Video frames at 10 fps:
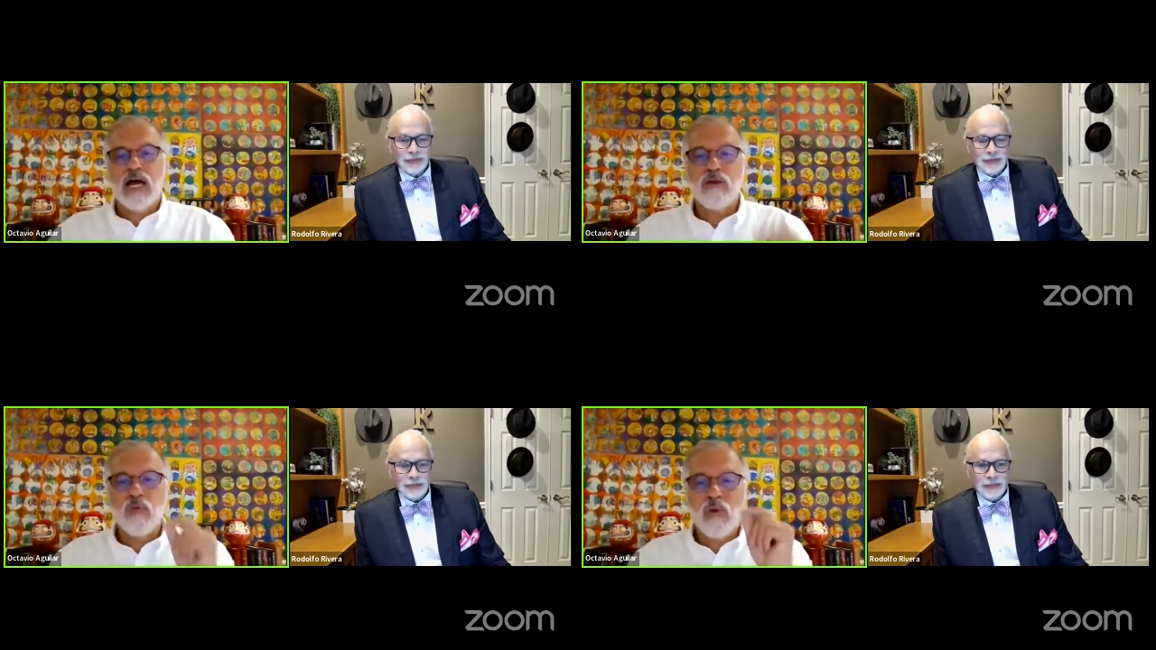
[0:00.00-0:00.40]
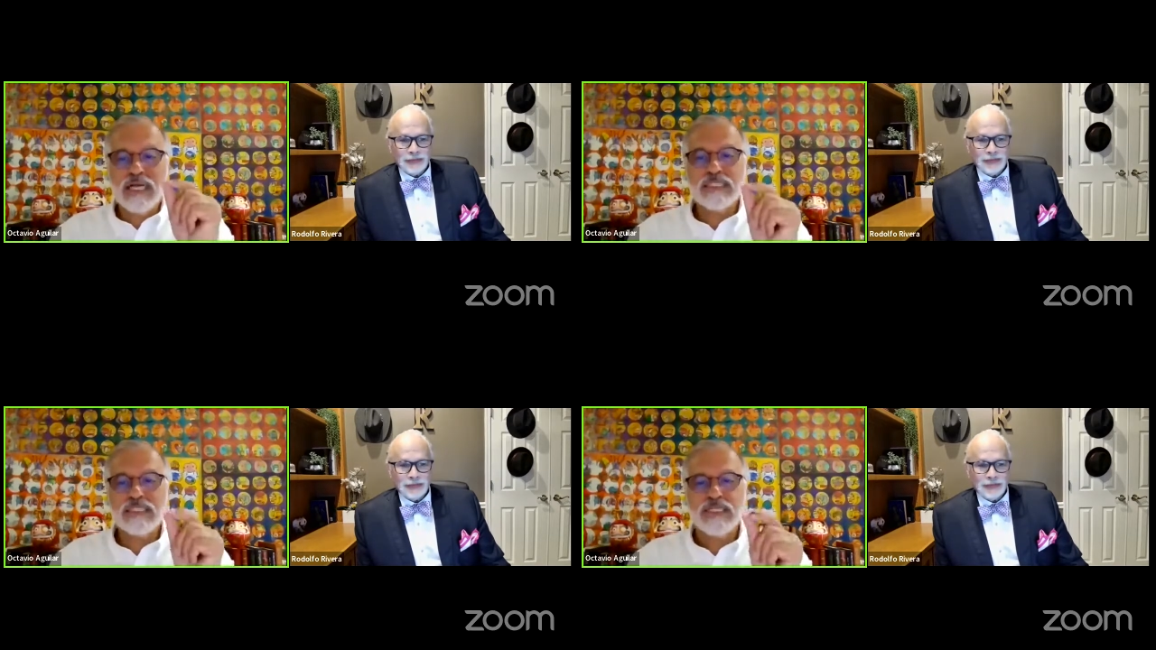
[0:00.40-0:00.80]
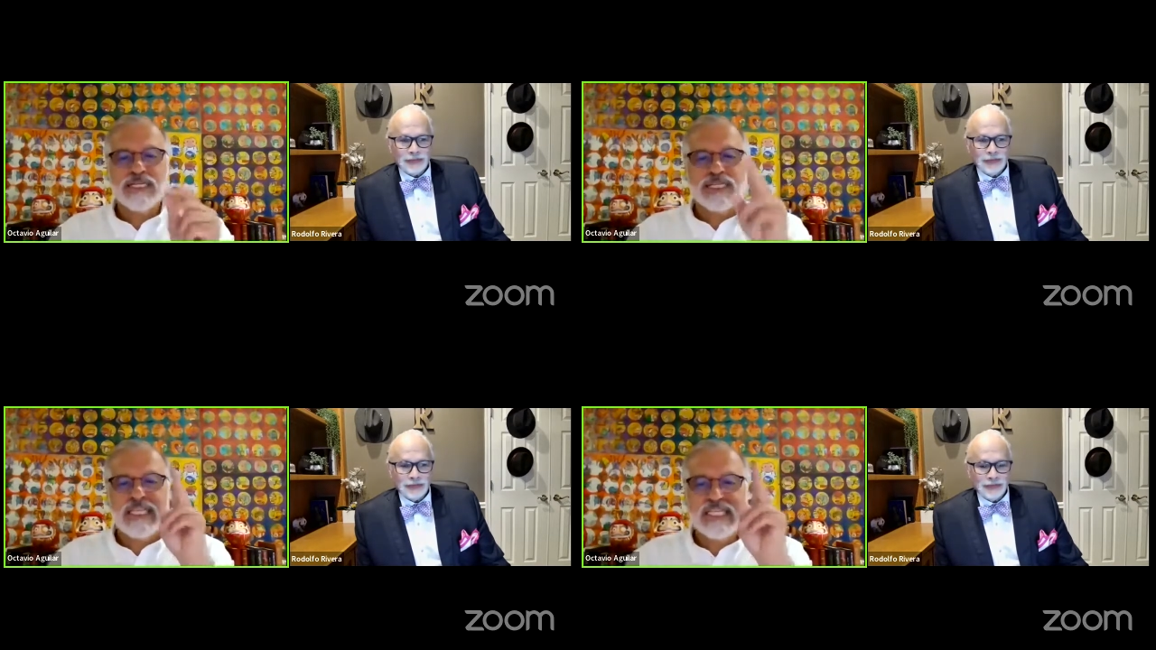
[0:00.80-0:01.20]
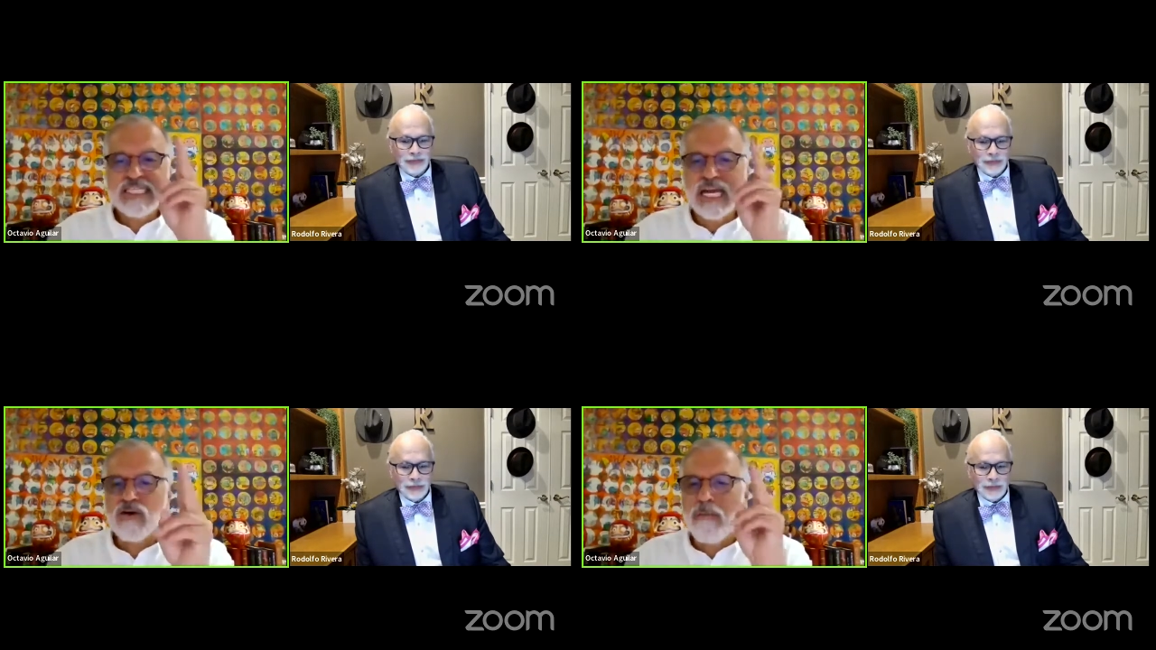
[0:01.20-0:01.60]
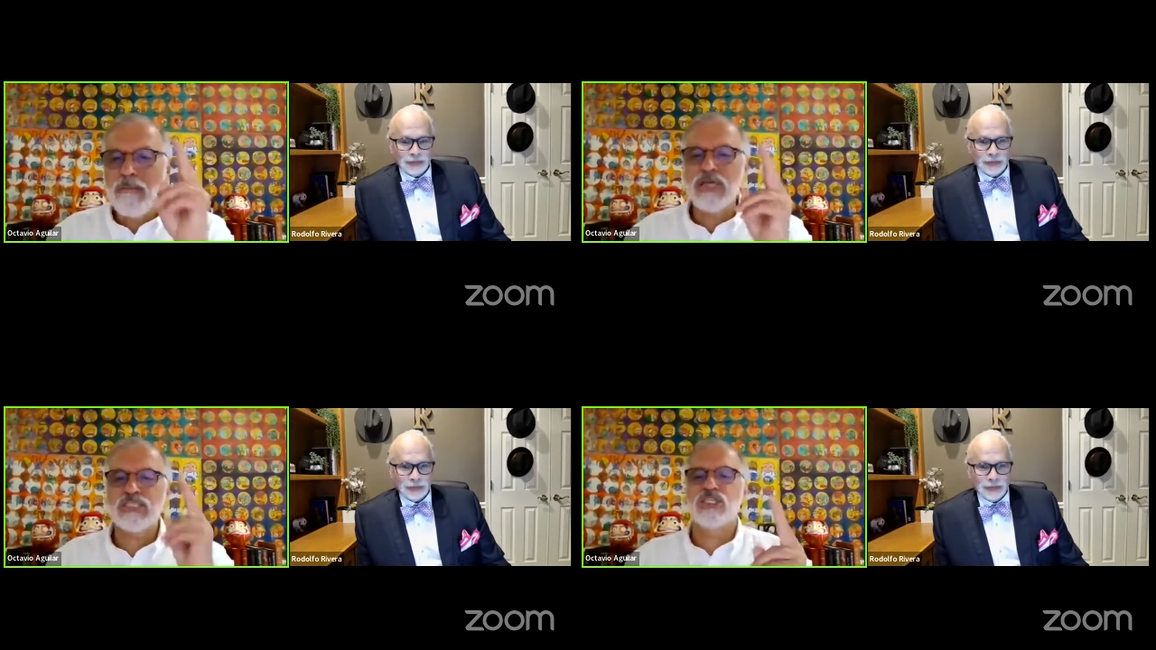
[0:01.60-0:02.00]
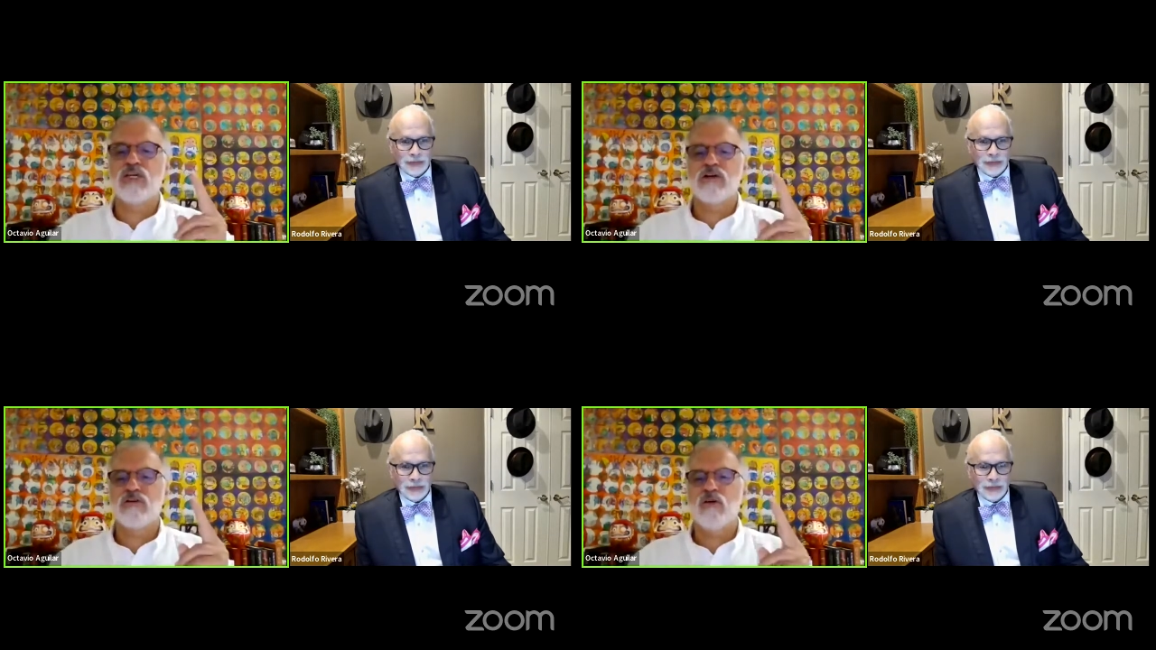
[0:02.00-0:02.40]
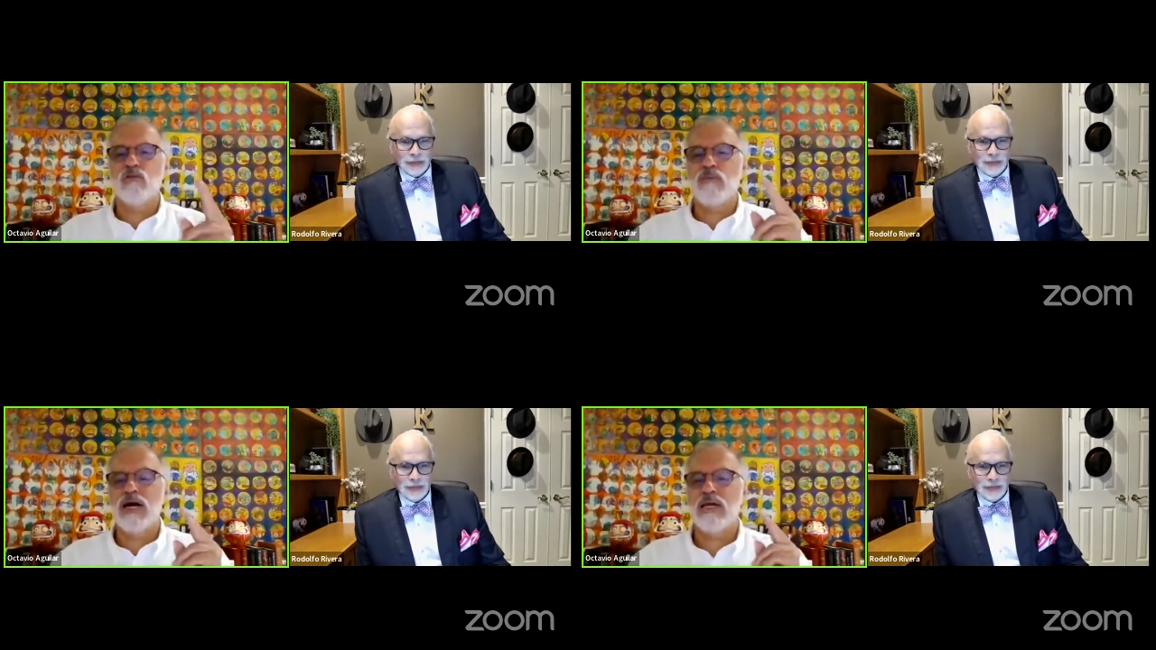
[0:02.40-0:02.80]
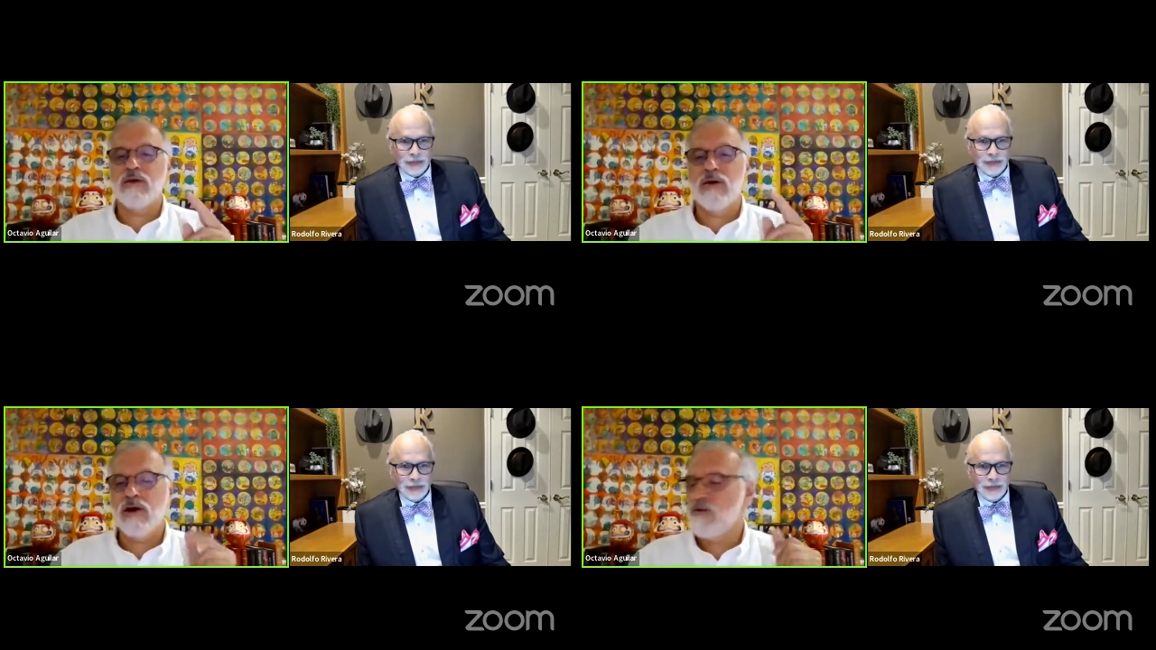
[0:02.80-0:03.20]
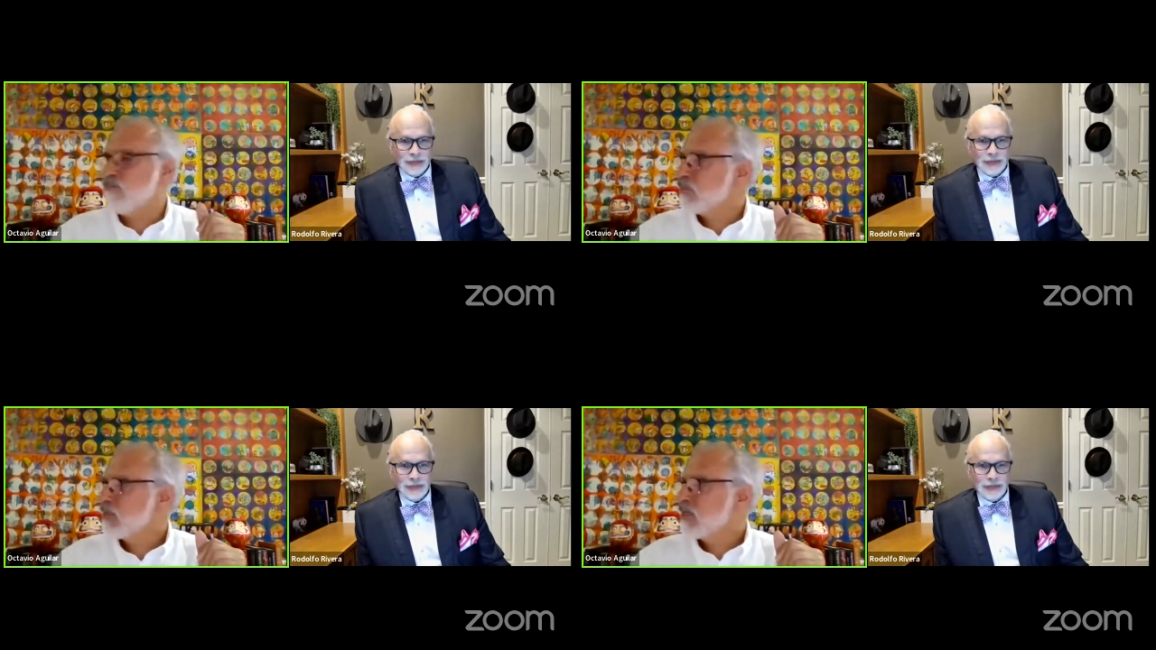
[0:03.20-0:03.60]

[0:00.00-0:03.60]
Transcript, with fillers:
Speaker 1: and was the second best year of my uh,